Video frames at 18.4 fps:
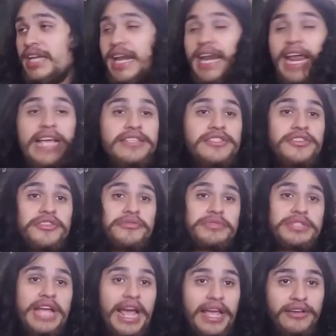It has
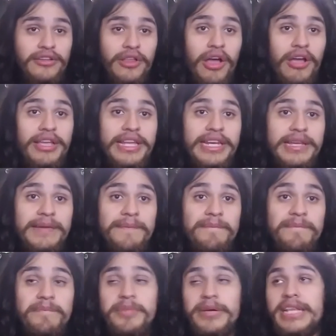no dialogue in
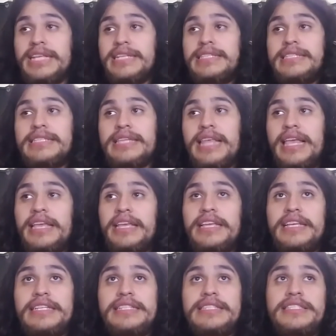it, but it's
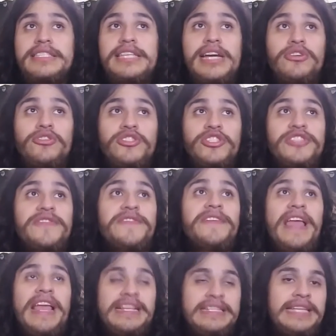like it tells a
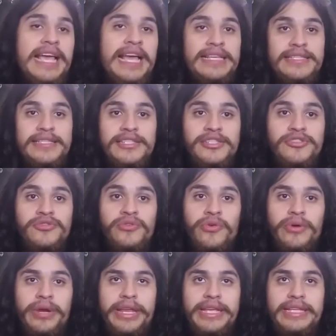fantastic
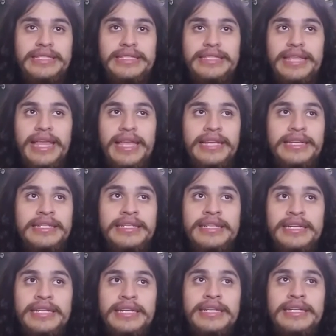story. It's
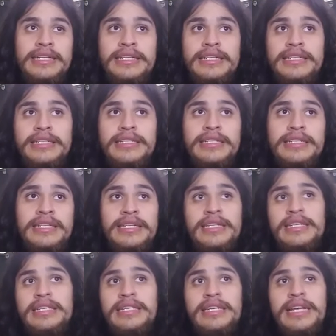like
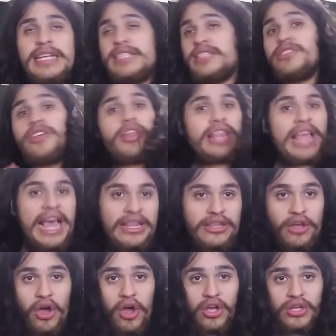it's not
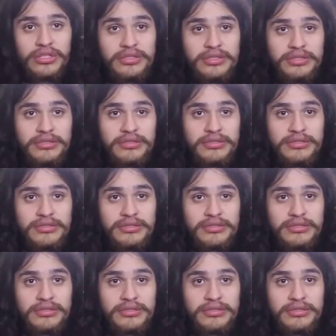that long.